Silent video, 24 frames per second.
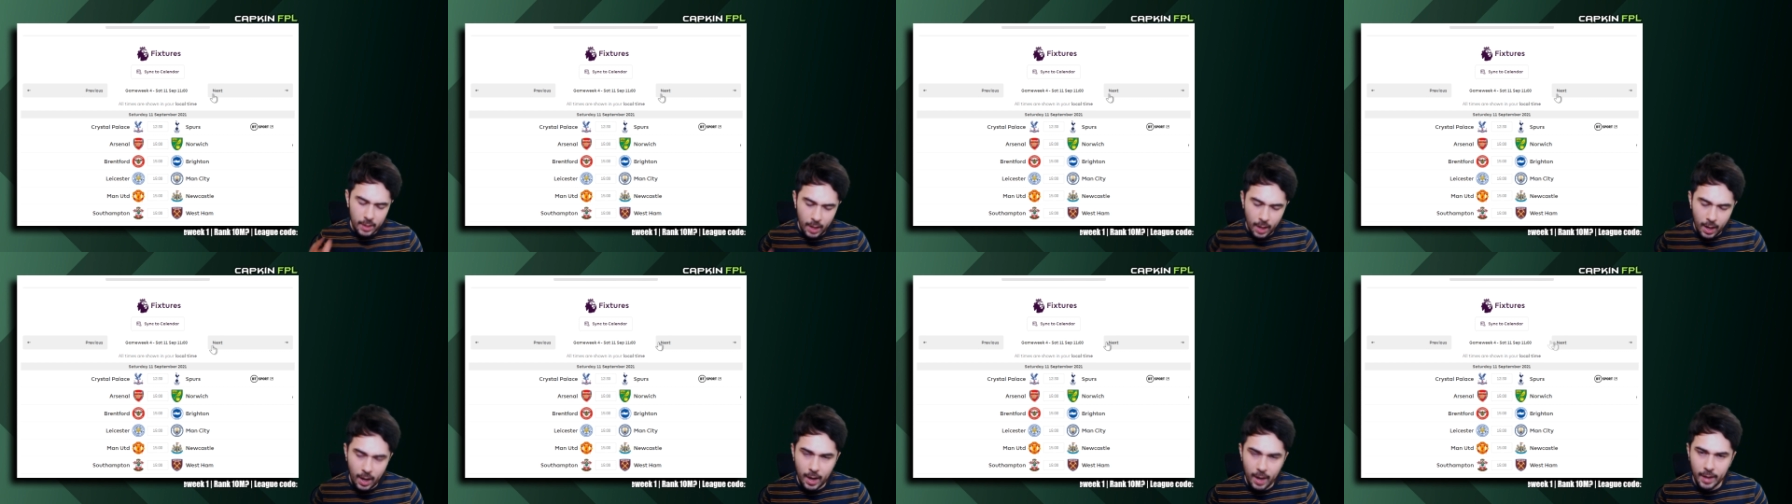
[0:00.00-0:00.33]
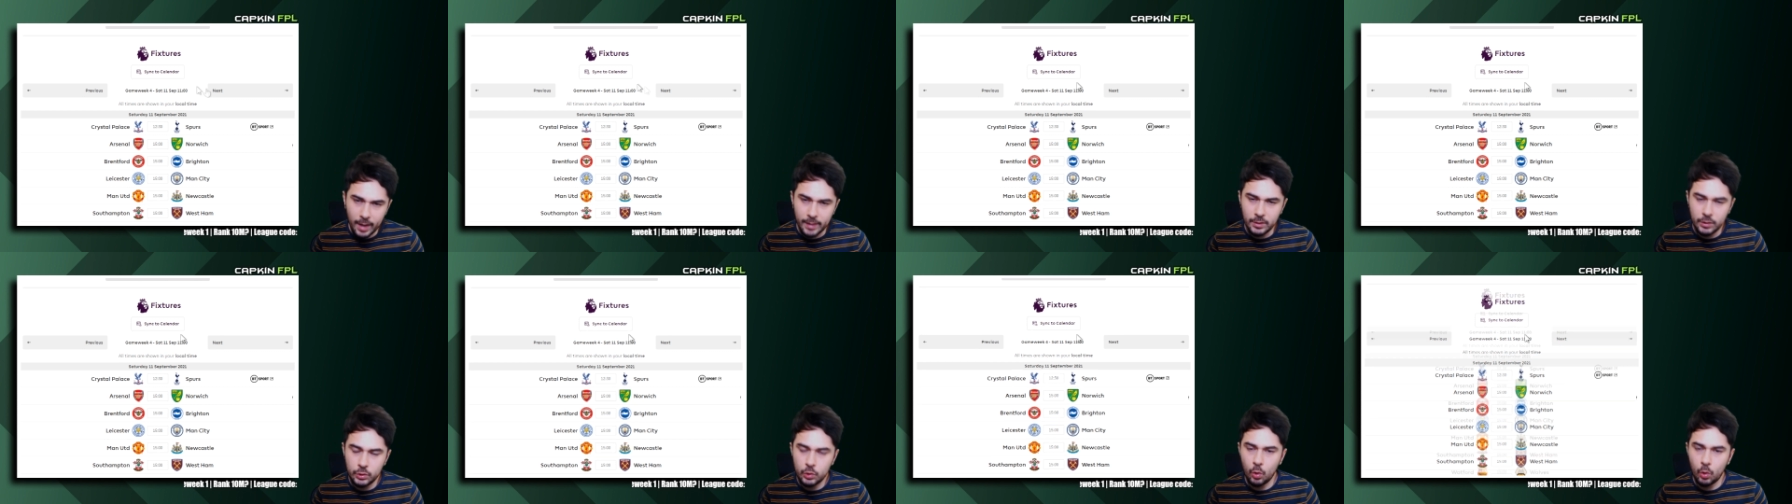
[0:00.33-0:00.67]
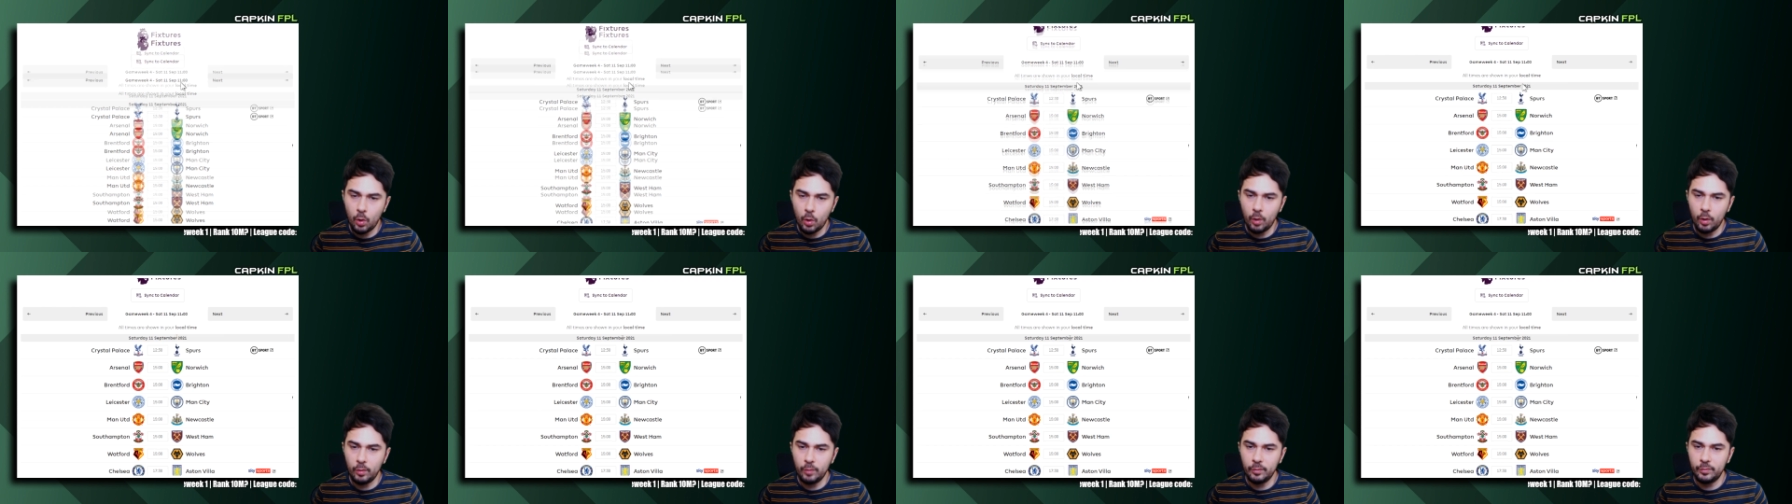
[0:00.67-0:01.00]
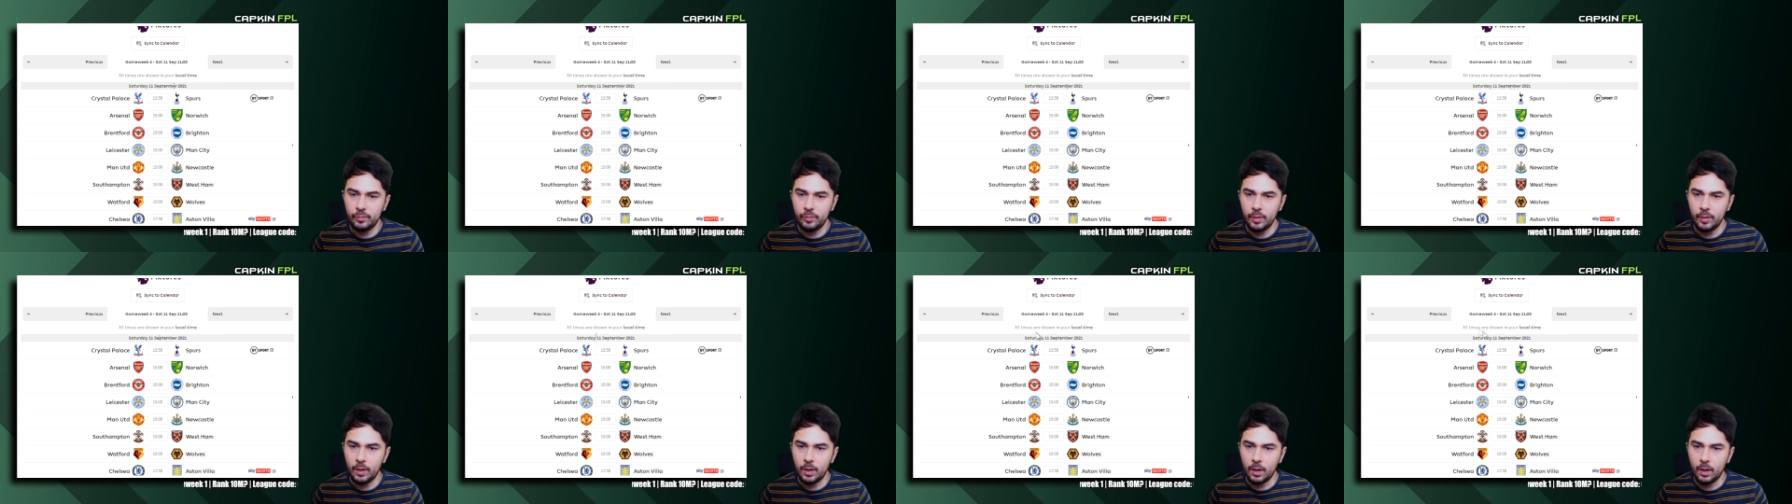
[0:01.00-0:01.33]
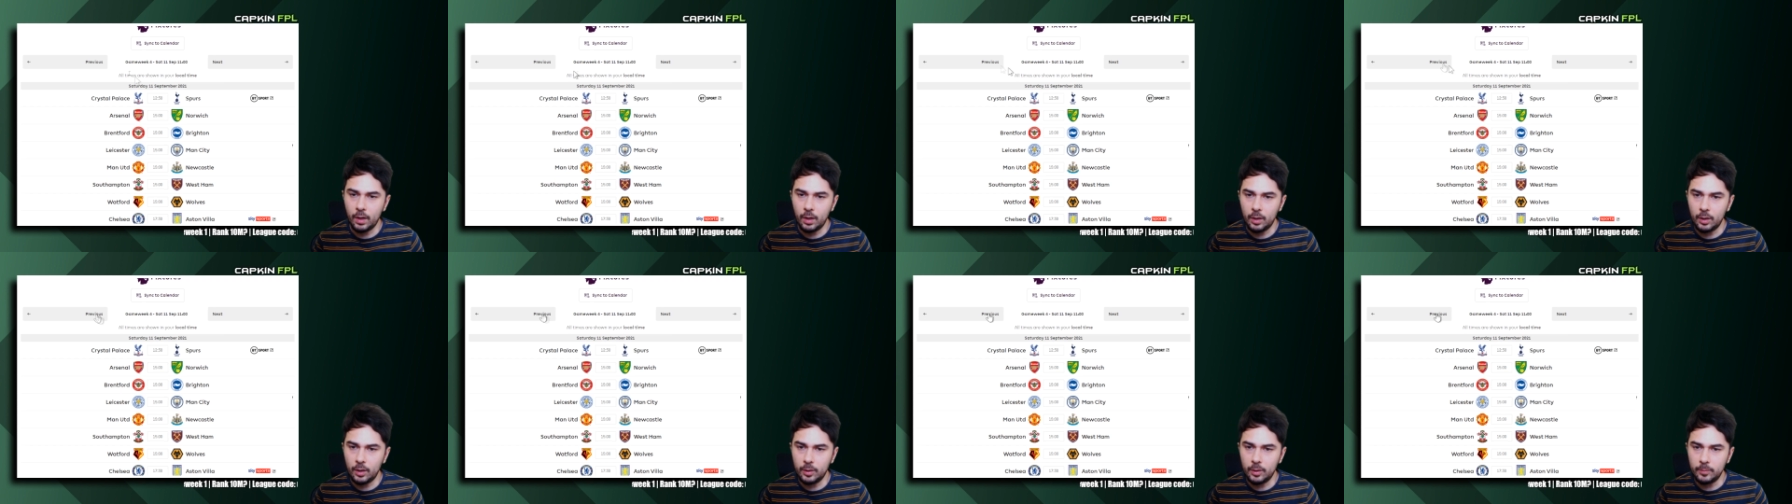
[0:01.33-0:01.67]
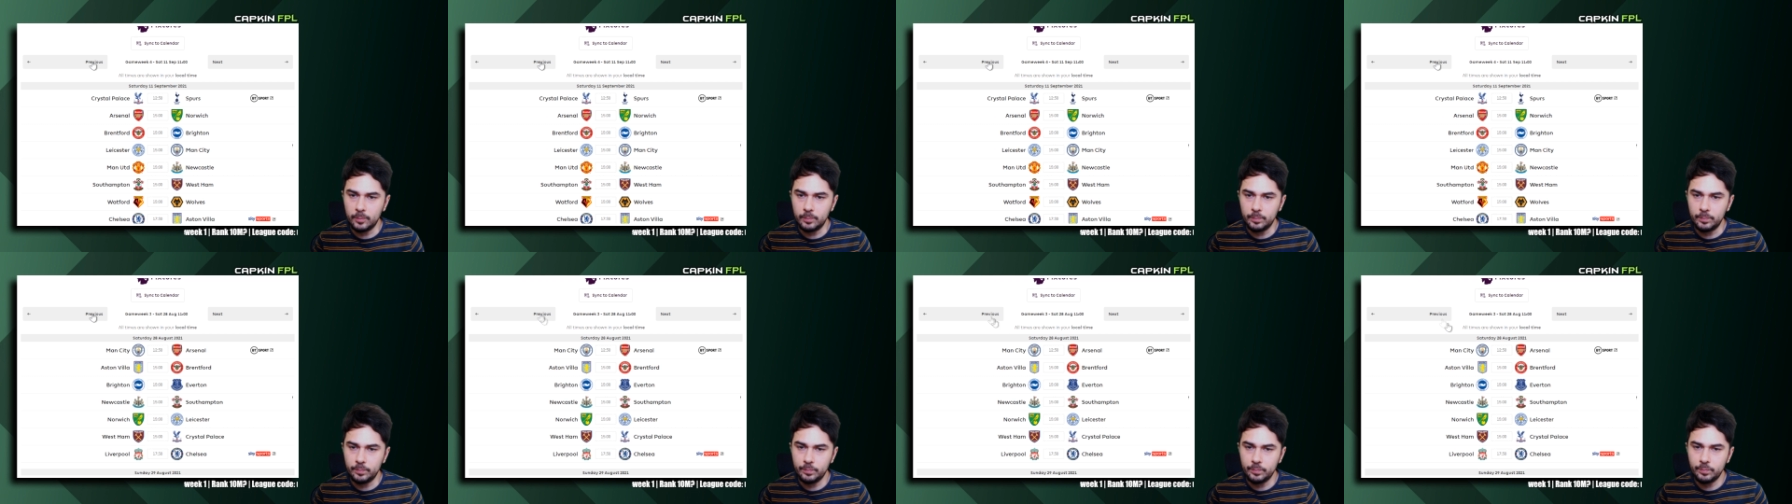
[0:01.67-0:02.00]
kind of
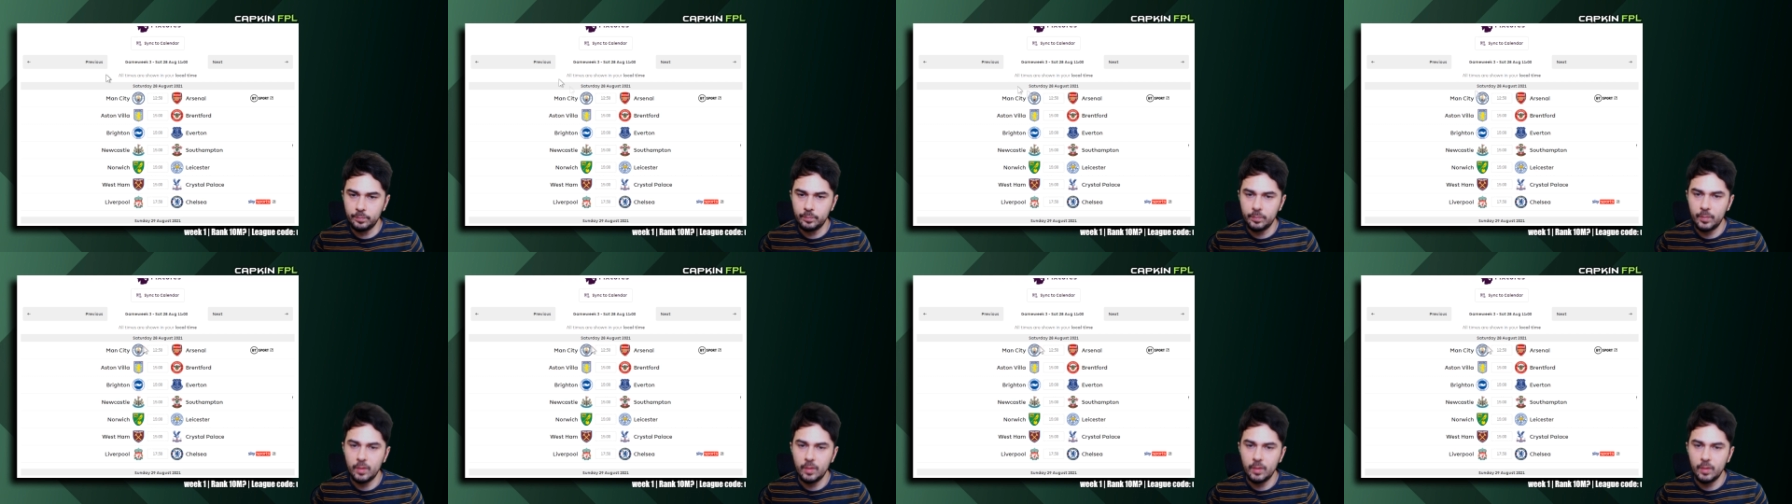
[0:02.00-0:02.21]
um,